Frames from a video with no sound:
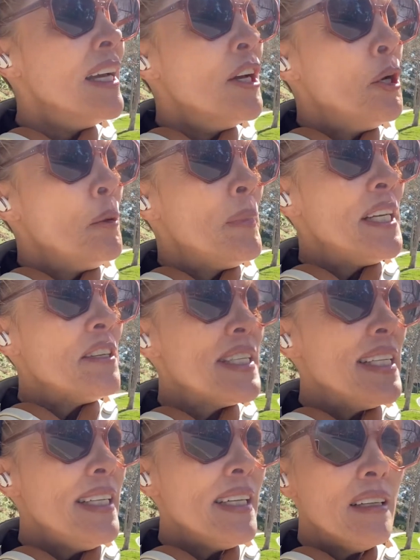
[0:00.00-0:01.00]
But here's the
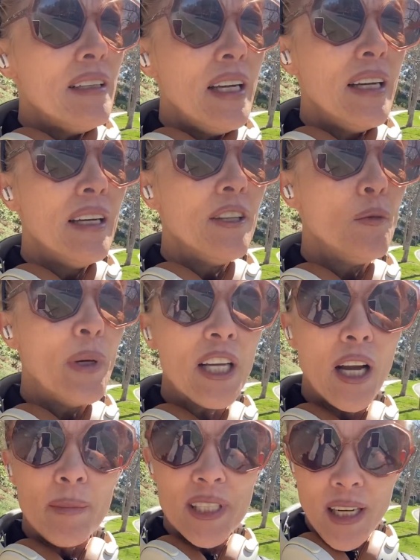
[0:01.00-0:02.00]
deal. The one
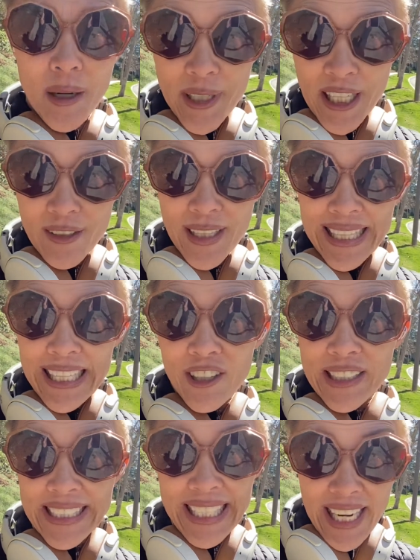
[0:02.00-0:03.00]
common denominator that they all
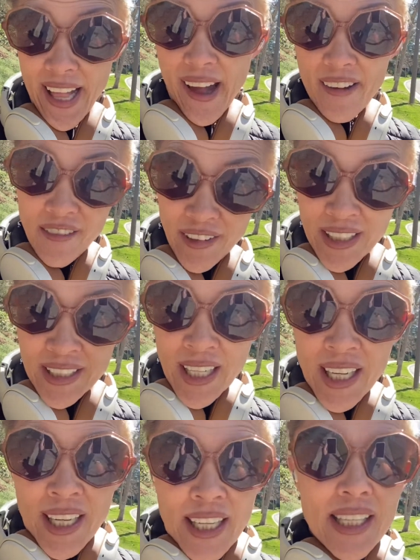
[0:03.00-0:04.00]
did have
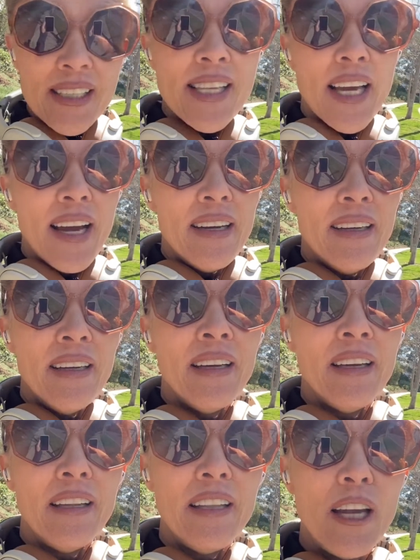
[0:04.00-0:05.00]
is that
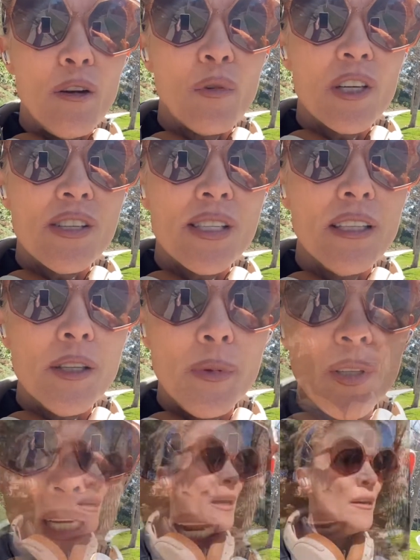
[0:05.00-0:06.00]
they were sent to boot camp. And